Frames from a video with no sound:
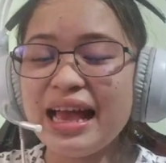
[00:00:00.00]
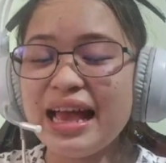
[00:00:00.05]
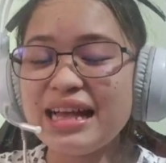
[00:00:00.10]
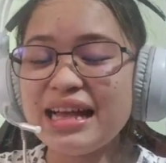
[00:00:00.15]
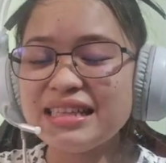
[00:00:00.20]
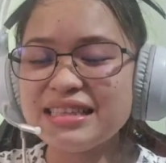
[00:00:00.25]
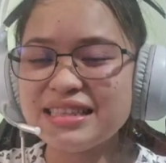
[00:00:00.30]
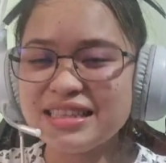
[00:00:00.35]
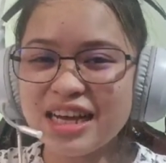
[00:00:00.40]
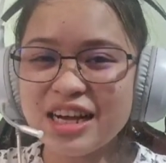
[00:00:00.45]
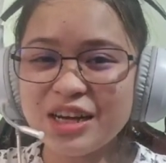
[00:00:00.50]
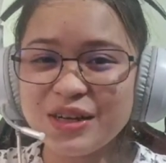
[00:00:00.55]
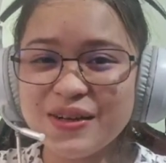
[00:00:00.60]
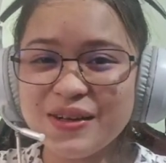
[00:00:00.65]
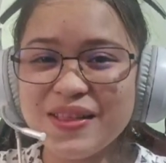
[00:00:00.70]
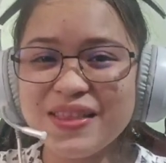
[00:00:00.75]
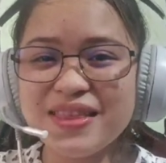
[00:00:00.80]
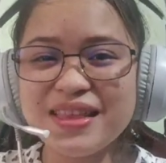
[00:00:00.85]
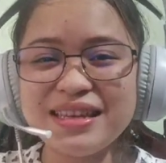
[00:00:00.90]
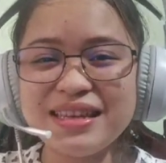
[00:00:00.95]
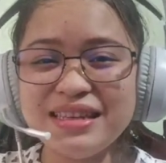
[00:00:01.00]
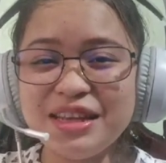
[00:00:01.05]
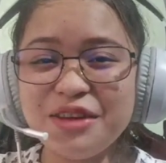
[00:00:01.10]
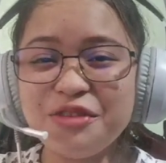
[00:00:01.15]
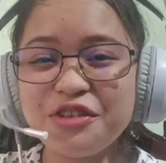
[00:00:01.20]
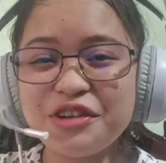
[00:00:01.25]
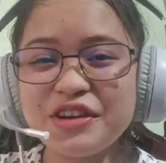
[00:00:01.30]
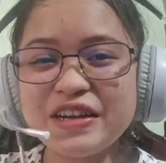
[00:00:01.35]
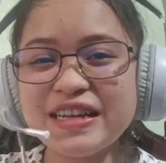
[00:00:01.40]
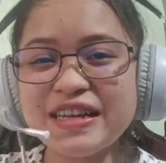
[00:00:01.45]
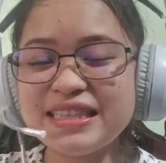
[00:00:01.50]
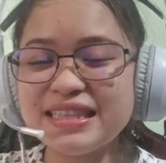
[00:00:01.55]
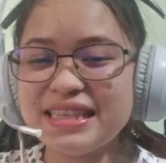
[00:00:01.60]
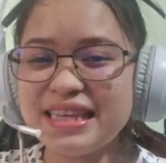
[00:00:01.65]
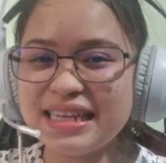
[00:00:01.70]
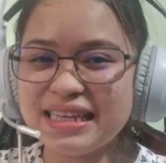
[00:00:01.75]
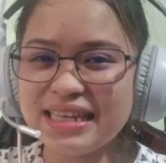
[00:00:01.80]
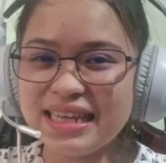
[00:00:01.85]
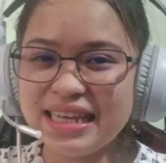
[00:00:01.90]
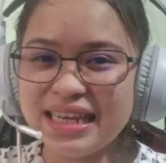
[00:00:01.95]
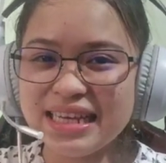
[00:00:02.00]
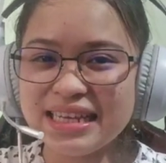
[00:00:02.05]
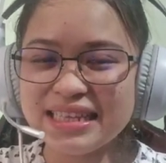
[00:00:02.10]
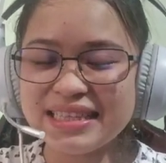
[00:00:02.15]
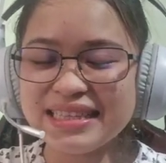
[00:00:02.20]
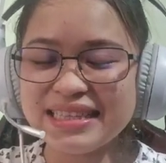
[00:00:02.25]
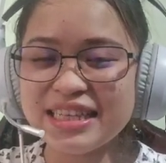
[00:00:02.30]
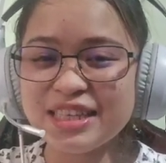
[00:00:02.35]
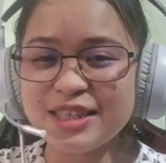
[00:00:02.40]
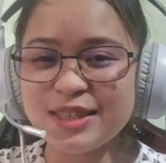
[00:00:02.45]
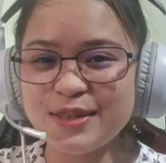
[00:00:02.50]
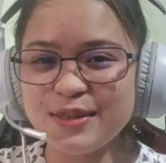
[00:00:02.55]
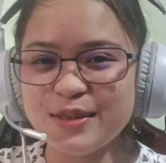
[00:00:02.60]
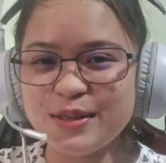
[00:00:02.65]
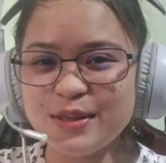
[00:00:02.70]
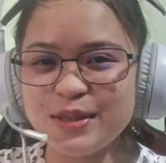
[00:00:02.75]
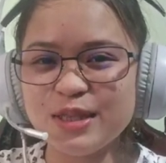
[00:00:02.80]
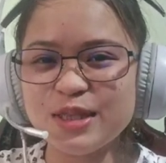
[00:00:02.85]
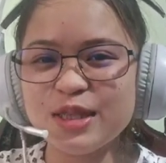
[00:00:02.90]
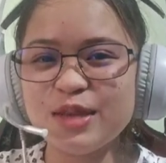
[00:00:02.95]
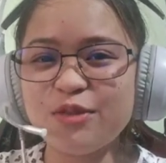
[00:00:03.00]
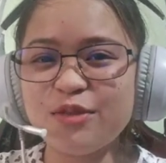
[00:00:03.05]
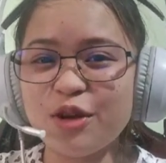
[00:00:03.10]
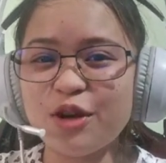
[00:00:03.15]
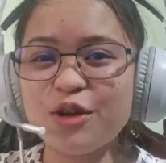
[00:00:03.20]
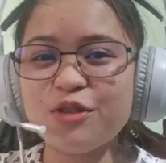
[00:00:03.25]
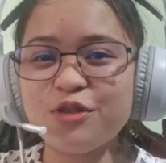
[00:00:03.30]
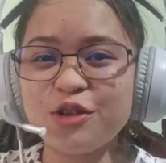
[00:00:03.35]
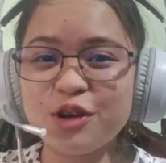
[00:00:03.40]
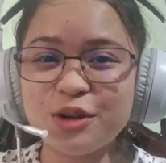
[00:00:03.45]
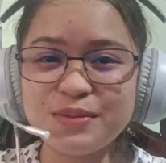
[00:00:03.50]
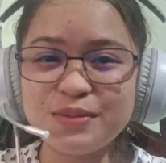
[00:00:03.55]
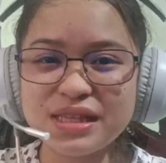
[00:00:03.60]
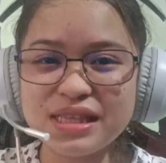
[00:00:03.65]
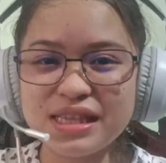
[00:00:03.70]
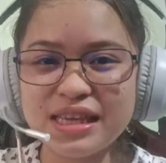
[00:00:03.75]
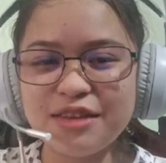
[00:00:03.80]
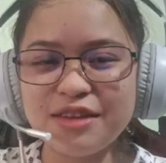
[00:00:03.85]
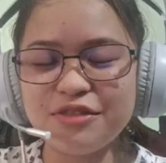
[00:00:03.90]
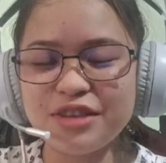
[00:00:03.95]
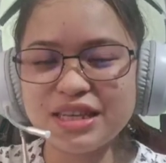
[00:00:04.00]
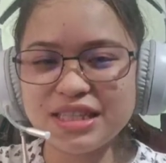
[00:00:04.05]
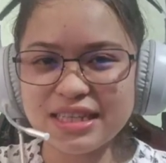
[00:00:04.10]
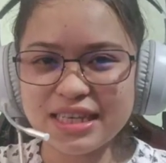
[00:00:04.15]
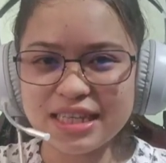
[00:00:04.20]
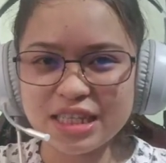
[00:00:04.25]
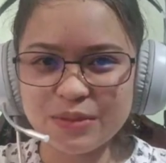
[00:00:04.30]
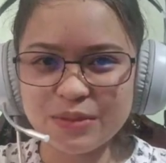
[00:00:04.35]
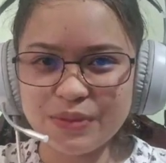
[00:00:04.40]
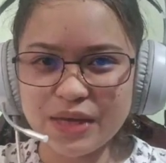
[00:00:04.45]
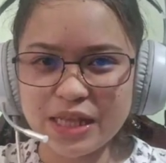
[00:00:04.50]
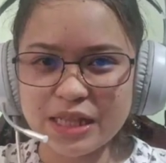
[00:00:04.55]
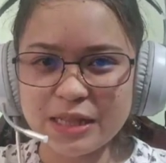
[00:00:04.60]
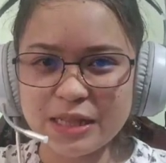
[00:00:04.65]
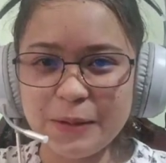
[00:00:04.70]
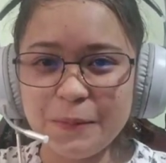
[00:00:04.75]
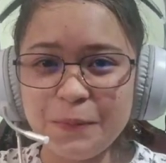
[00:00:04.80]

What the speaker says: and tackle the different techniques and tools for formative assessment.